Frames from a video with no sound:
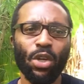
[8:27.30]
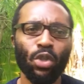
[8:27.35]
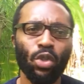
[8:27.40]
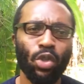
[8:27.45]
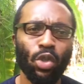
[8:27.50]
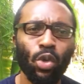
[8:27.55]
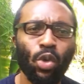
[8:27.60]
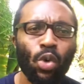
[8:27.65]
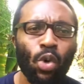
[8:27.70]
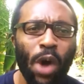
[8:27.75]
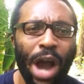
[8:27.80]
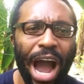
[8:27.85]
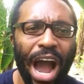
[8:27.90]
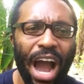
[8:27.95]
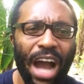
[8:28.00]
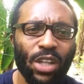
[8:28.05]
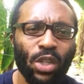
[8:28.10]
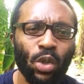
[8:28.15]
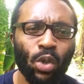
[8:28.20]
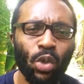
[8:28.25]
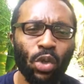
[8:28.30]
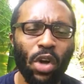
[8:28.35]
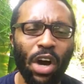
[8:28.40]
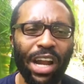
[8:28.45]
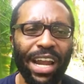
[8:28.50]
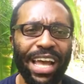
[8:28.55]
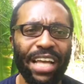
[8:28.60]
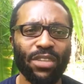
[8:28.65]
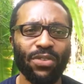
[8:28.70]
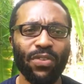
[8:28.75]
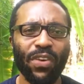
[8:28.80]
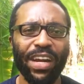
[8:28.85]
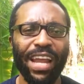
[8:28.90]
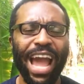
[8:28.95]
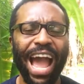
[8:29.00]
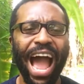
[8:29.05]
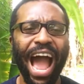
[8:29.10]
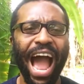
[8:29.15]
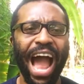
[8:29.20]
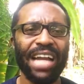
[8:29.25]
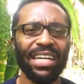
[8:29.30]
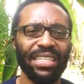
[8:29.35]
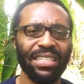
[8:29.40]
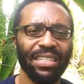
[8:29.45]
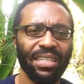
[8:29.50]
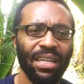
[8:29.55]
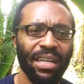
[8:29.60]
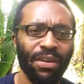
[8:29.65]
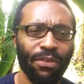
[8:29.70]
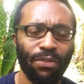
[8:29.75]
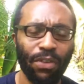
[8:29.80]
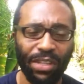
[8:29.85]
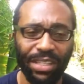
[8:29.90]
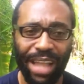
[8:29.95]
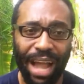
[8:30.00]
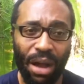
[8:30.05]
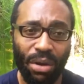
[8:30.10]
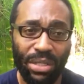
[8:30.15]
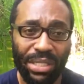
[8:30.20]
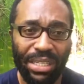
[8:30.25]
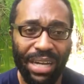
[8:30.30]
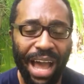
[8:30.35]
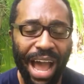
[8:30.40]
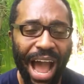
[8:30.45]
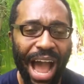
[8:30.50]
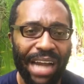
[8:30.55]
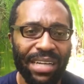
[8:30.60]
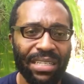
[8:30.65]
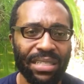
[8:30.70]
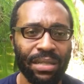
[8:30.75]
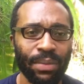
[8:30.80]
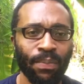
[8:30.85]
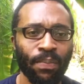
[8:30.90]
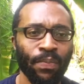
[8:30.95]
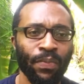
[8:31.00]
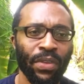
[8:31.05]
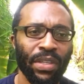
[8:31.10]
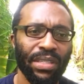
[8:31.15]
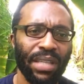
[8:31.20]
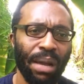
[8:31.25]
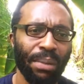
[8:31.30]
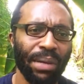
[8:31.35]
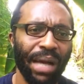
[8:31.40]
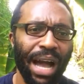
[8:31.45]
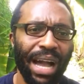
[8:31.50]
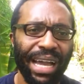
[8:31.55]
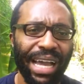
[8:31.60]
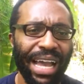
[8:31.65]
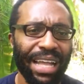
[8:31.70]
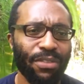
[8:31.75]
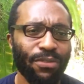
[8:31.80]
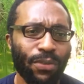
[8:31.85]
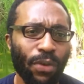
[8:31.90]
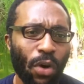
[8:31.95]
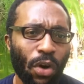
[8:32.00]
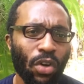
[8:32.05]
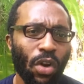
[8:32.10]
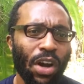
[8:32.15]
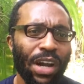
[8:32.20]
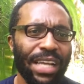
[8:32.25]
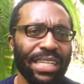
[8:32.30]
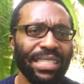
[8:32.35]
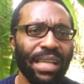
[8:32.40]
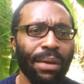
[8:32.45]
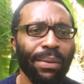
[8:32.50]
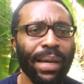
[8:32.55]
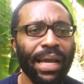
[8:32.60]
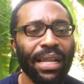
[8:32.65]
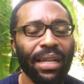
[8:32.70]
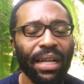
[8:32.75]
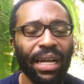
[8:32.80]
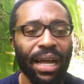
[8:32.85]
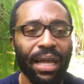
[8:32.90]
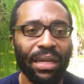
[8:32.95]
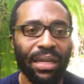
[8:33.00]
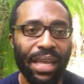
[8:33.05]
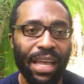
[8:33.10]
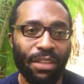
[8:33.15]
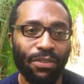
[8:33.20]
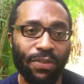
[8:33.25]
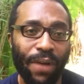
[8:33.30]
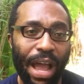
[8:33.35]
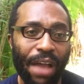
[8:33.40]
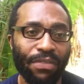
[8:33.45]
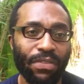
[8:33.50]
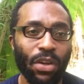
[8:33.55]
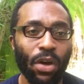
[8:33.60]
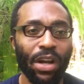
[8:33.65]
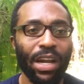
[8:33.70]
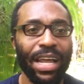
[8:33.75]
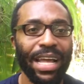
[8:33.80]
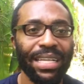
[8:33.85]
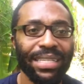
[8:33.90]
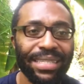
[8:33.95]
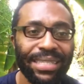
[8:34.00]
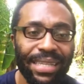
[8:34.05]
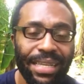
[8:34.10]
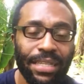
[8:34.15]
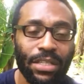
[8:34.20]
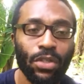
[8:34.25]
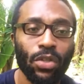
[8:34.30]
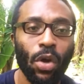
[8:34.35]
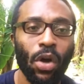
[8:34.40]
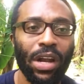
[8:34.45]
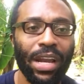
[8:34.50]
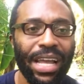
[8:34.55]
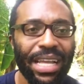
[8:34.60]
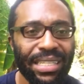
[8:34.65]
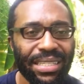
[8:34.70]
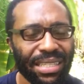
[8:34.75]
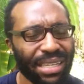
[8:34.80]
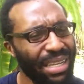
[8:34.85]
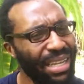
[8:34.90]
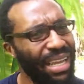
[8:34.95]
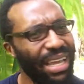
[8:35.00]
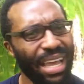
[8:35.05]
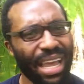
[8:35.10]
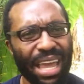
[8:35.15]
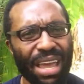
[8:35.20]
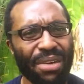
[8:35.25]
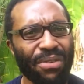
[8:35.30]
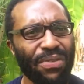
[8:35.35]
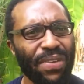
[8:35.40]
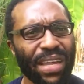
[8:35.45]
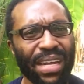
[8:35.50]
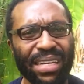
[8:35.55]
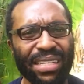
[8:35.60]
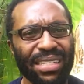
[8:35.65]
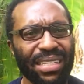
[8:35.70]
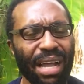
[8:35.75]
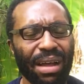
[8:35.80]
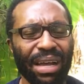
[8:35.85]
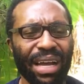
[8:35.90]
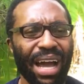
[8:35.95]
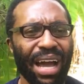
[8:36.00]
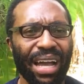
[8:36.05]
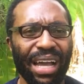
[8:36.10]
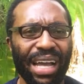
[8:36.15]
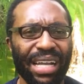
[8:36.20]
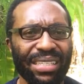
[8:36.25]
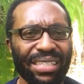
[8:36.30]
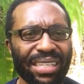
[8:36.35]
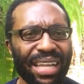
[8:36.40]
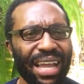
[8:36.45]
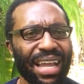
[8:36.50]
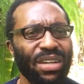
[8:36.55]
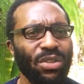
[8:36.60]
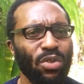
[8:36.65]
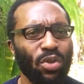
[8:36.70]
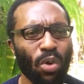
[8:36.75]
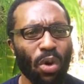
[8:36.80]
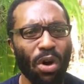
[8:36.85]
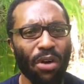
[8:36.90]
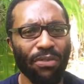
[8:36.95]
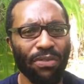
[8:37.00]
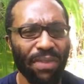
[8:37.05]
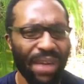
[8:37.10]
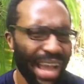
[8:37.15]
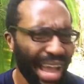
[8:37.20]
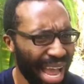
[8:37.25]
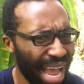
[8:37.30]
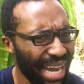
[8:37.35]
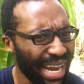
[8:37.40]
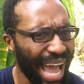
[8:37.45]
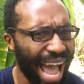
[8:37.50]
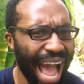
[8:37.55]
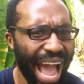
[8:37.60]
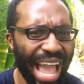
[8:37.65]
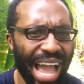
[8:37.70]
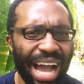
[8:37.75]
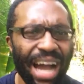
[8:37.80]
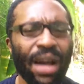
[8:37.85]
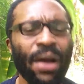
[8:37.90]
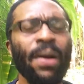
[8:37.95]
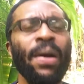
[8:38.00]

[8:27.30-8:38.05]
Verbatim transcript: $2 for the ads, for 1,000 ads. Some can get $4, some can get $5, $6, even some can get 10, 12 and higher.